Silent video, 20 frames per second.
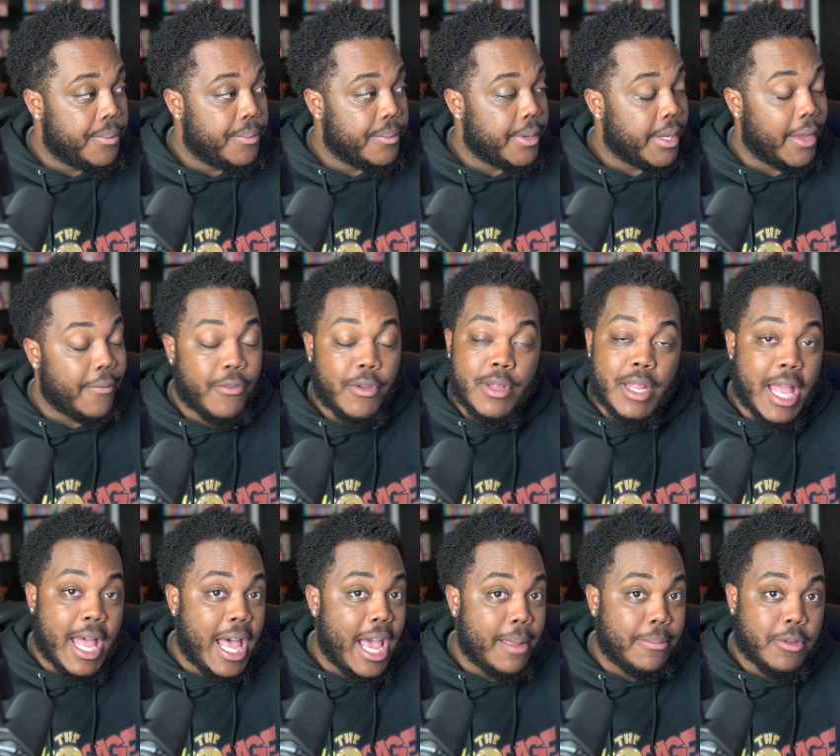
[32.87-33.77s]
If you're
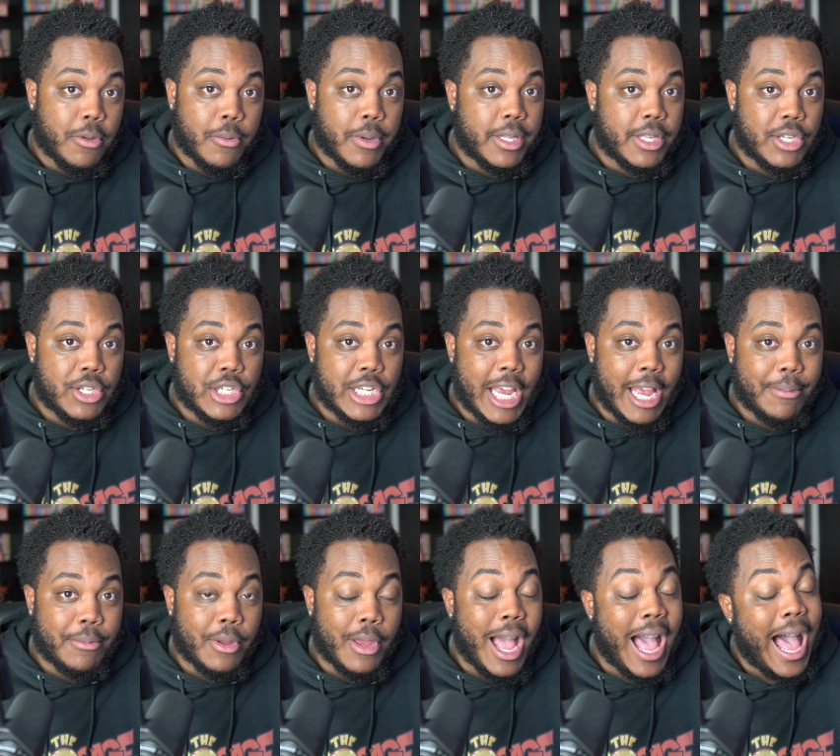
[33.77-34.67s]
not hyped to read this
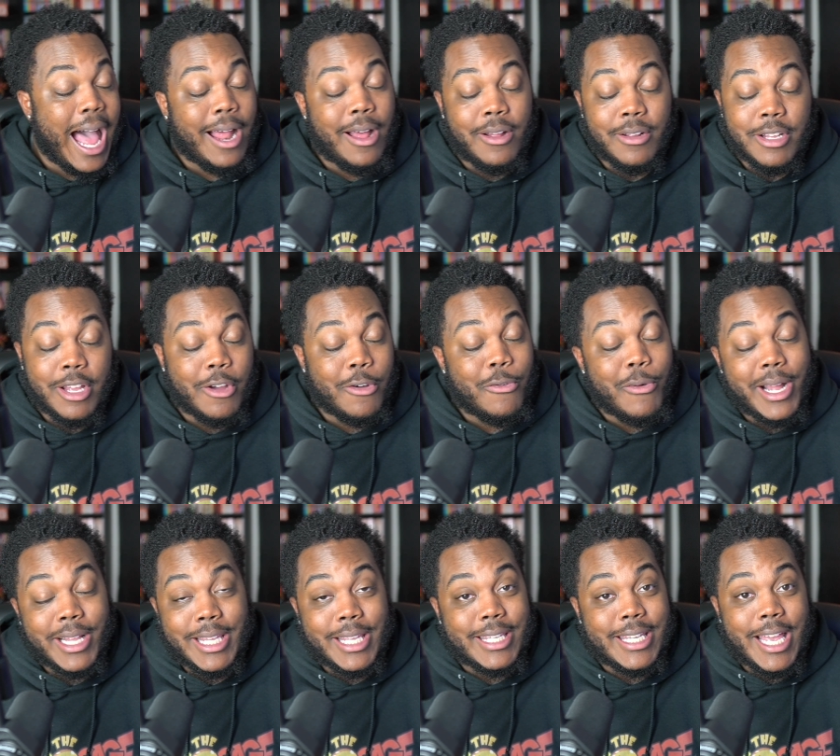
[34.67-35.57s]
chapter, I don't know
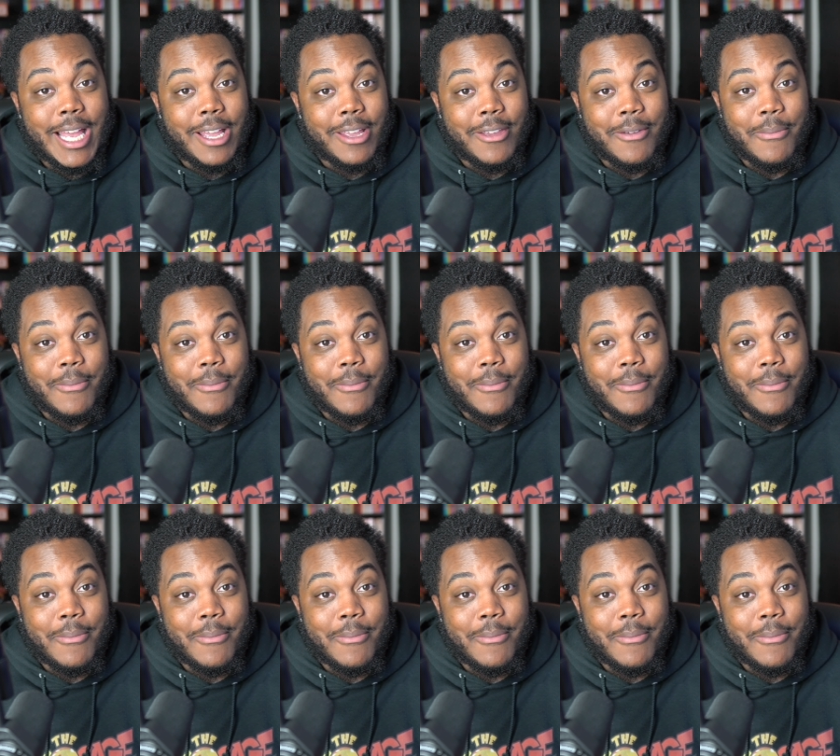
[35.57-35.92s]
what to tell you,